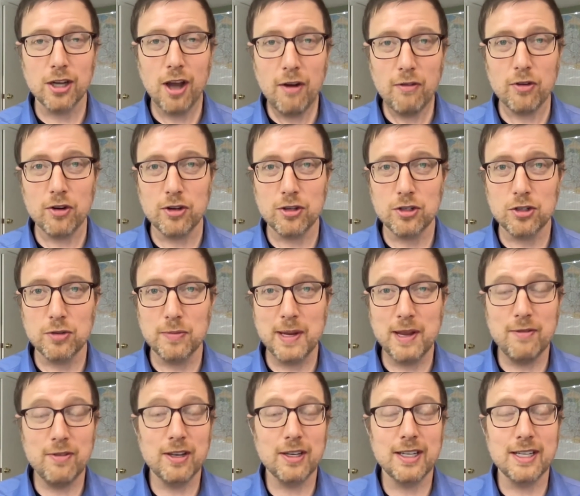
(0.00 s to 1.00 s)
govern, to be
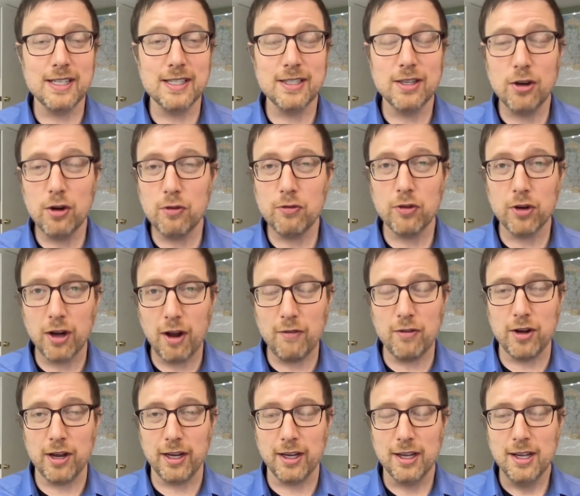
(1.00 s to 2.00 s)
even considered for
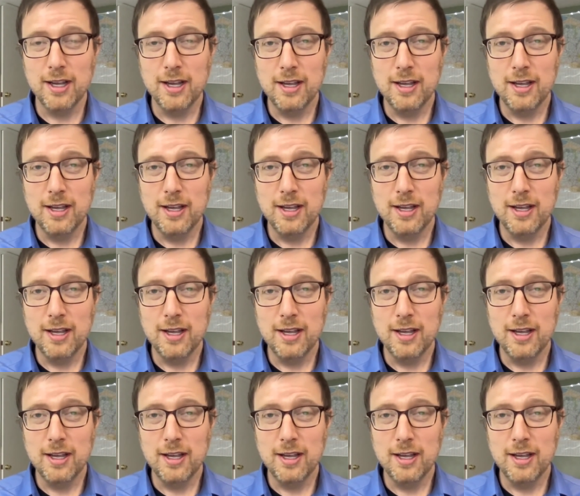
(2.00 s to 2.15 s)
governing.